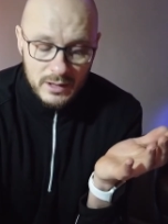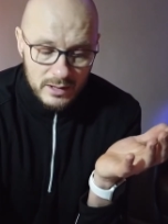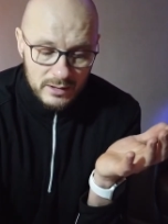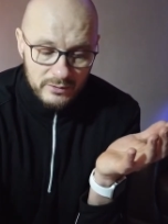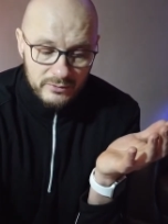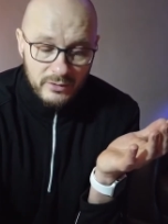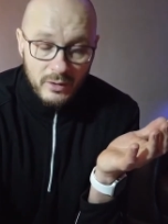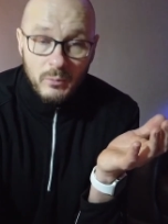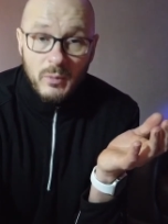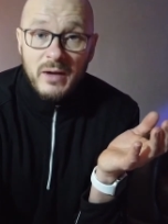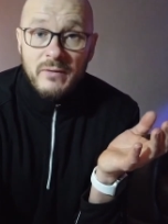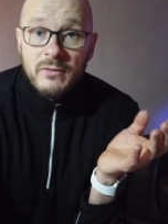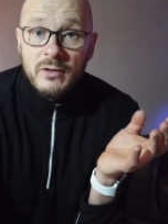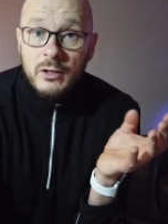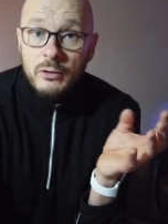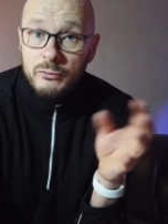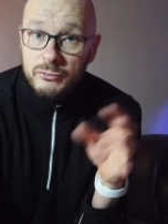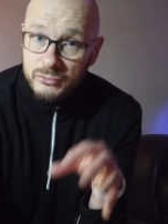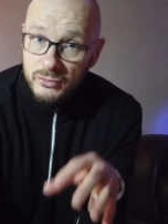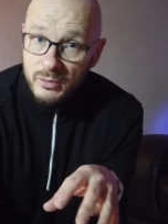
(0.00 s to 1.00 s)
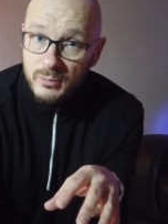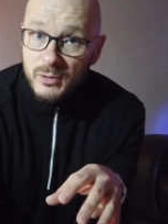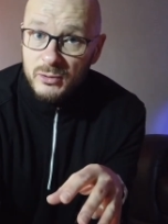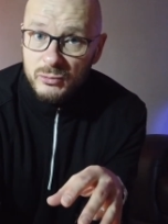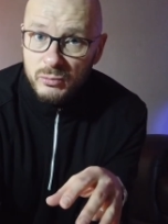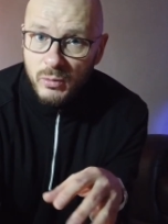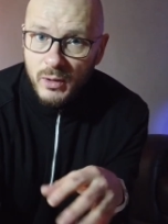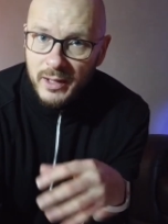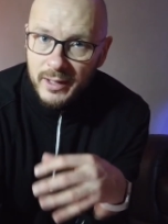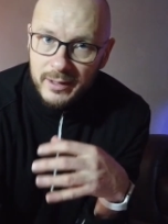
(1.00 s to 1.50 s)
And the same way, if you lose too
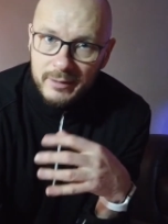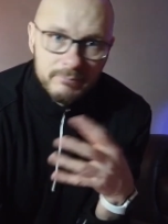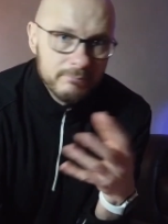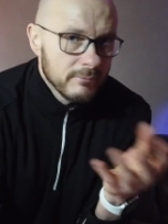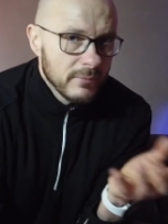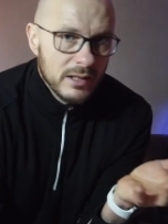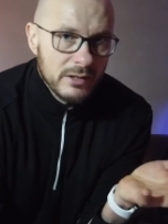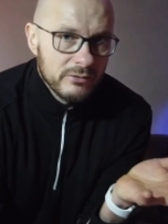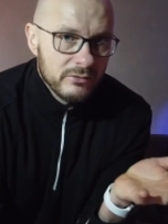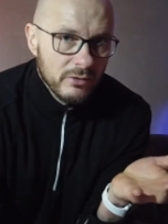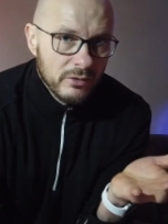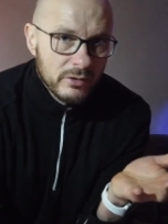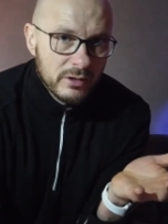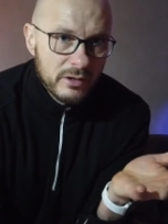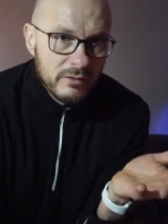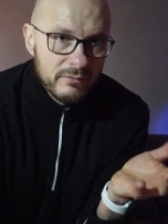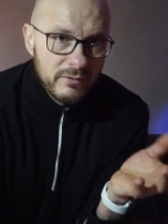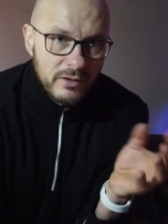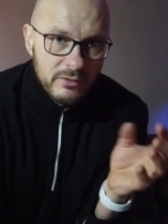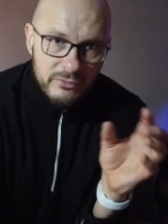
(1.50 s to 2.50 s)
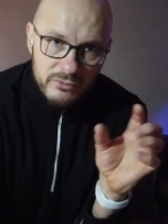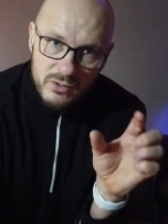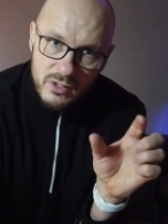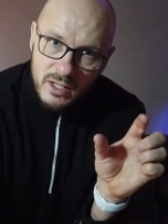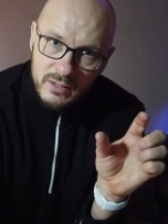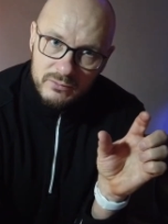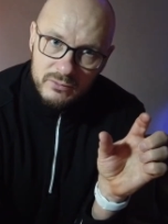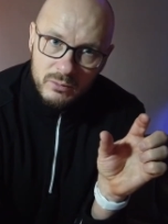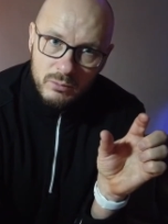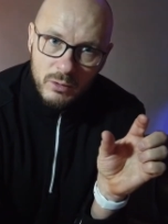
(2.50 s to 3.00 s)
much weight, it's not going to fit. So
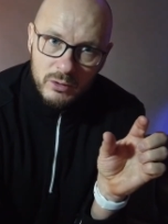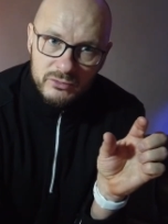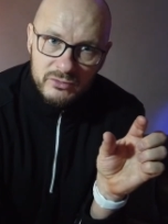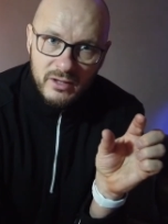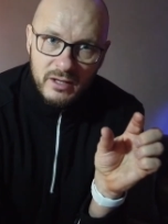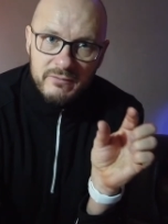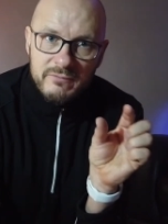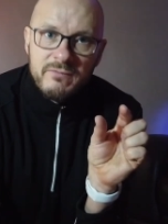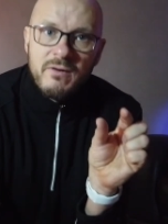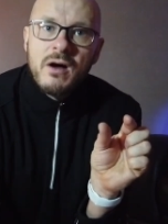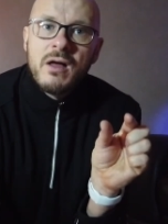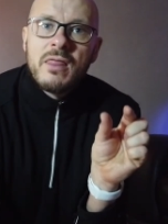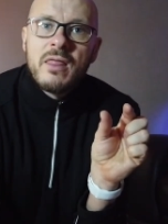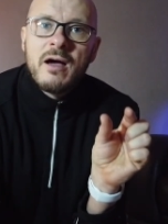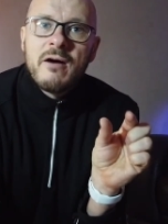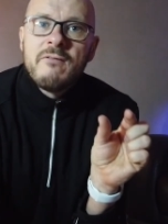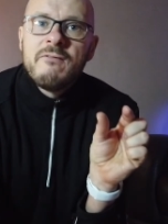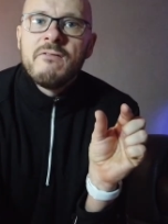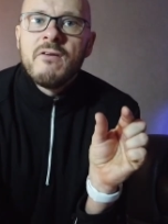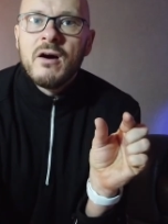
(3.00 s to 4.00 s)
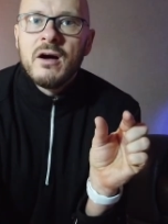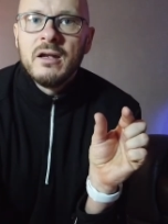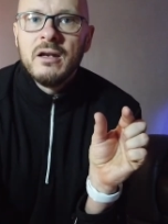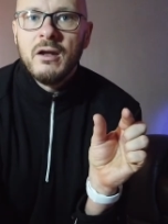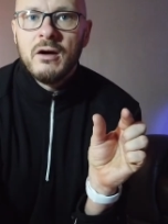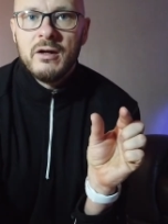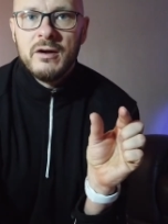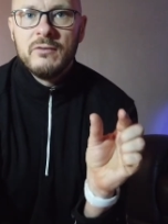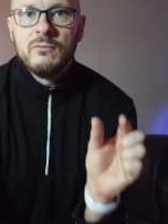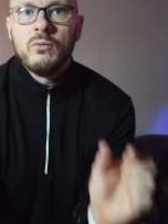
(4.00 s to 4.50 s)
you have to watch out, find that
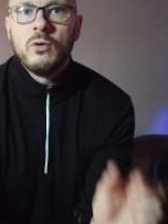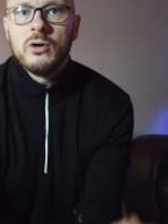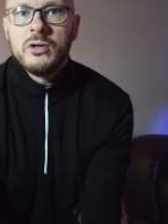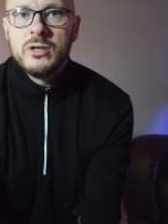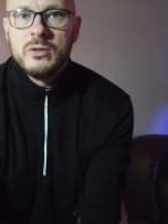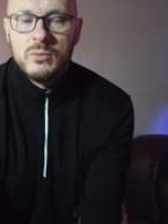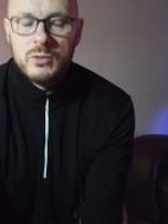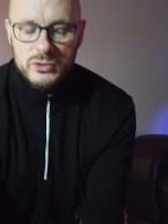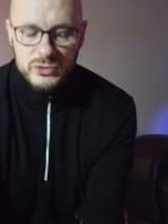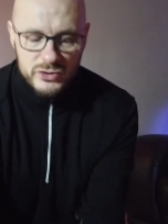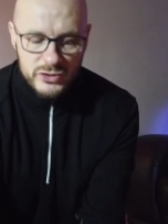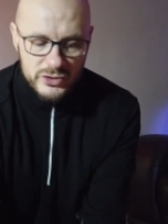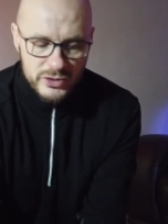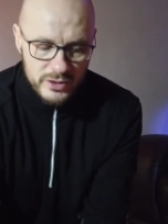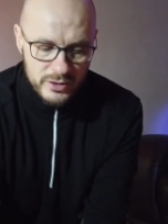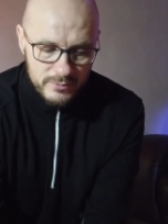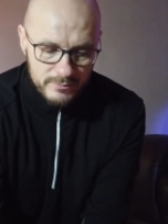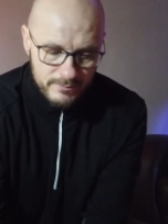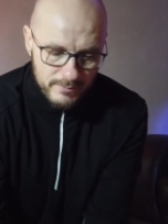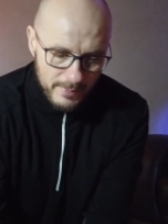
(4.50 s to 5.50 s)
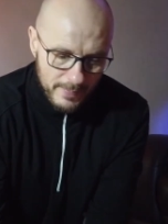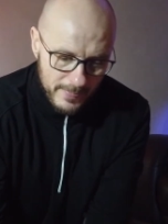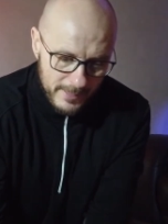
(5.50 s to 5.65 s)
fine line of what you want to do.